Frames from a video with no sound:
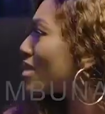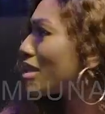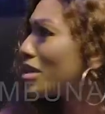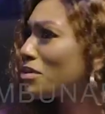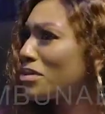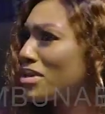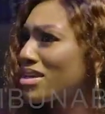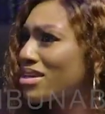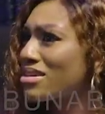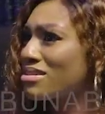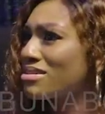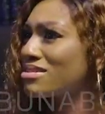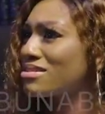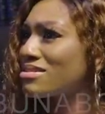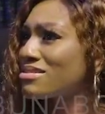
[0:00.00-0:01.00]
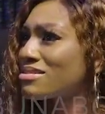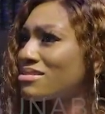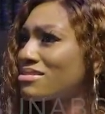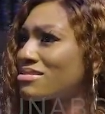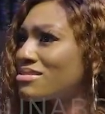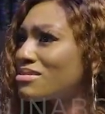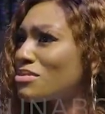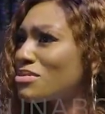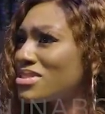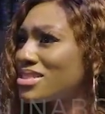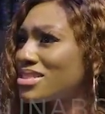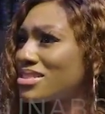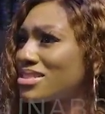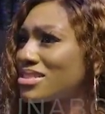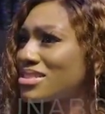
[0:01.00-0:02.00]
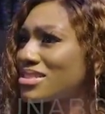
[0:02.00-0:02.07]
Are you okay? What's it?